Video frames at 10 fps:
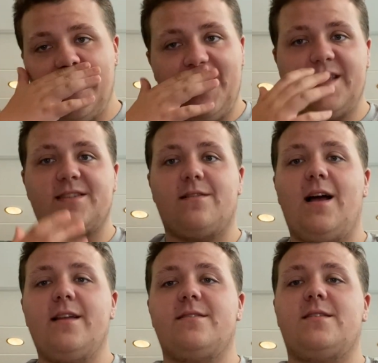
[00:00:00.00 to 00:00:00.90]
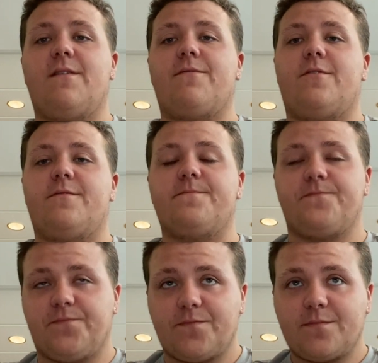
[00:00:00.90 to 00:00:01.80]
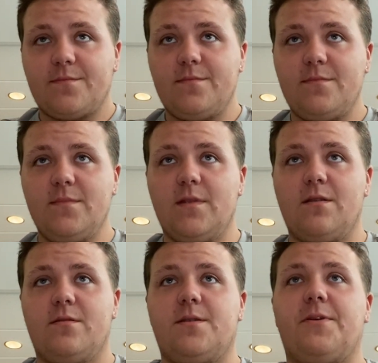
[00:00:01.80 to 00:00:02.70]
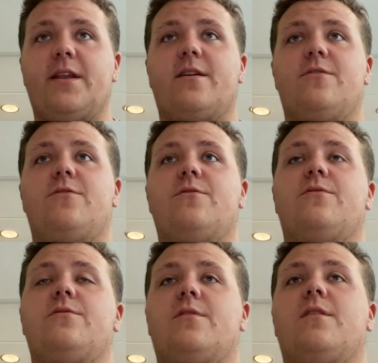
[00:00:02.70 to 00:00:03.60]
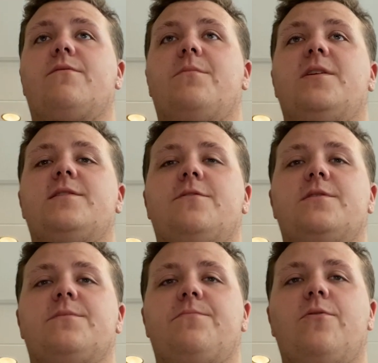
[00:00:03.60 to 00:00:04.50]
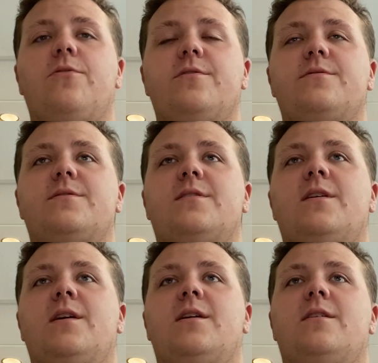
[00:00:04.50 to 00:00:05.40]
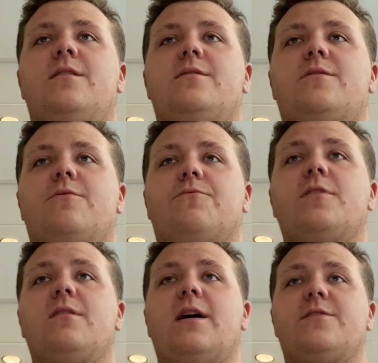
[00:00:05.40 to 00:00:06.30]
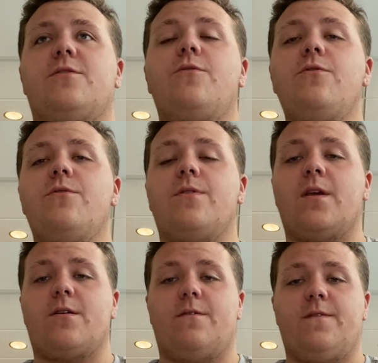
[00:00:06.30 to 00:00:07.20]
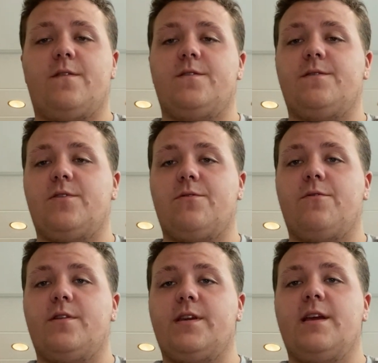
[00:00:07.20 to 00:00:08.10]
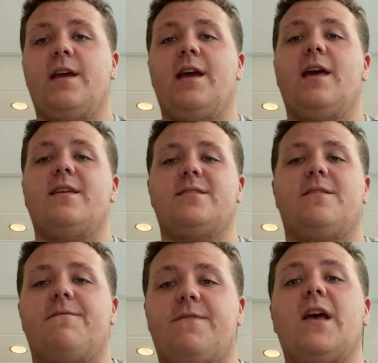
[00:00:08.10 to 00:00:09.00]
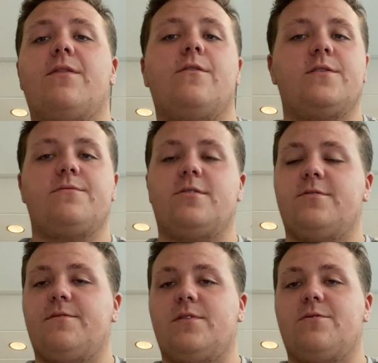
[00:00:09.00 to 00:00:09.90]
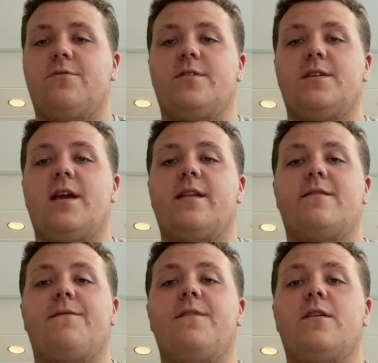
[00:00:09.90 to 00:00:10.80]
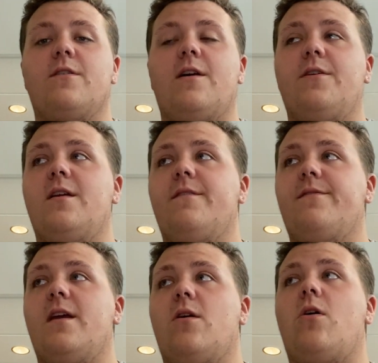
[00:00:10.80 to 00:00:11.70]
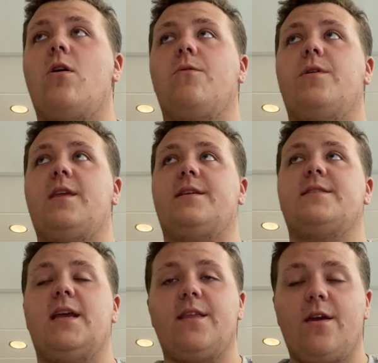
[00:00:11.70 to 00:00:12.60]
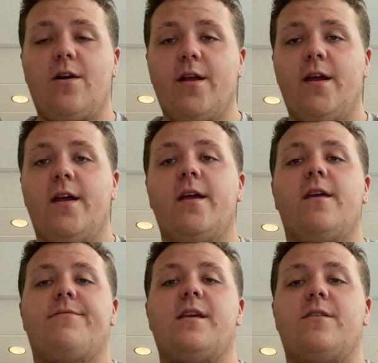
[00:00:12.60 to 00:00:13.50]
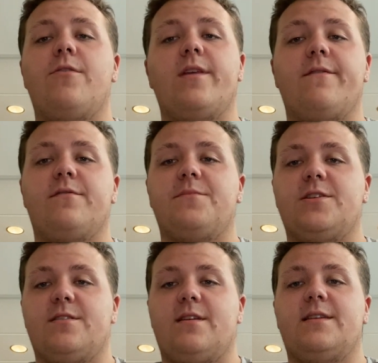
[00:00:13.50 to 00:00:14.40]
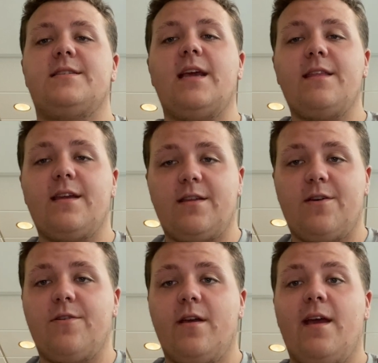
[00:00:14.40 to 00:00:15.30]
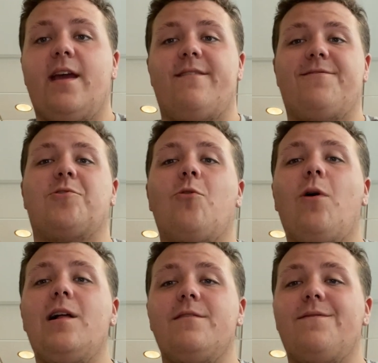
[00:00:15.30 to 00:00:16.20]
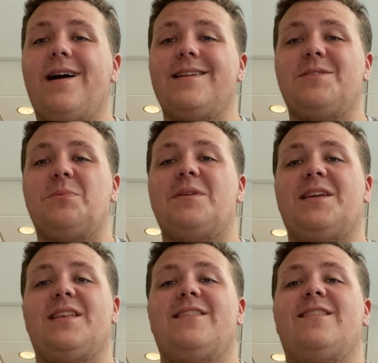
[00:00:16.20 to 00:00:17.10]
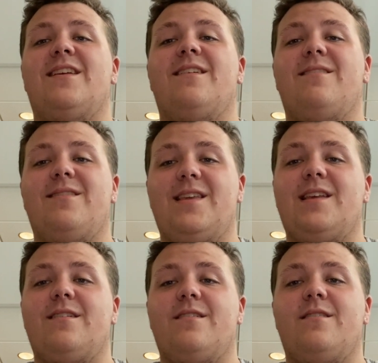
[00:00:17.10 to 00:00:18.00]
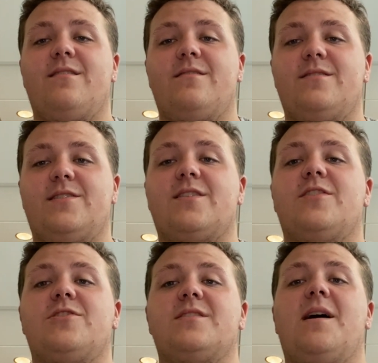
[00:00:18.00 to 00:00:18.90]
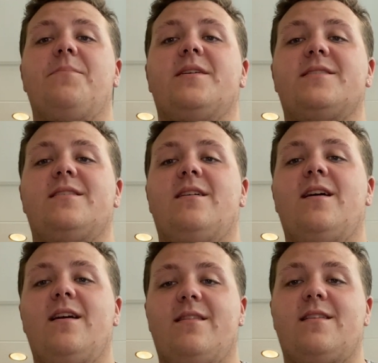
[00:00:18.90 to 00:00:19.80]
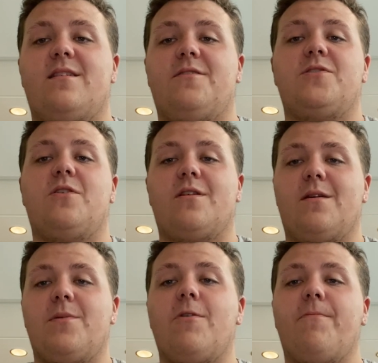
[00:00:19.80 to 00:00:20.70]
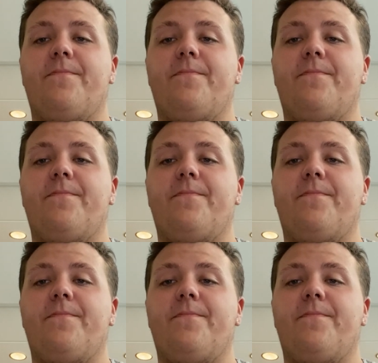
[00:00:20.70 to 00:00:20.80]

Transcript: It's a lot different depending on who you're looking from. And so it's important to realize who you think are figures of authority, and then to vet those figures of authority and to figure out if they are what they say they are, if they know the information they say they know, and if they're qualified to be making the discussion topics that they are talking about.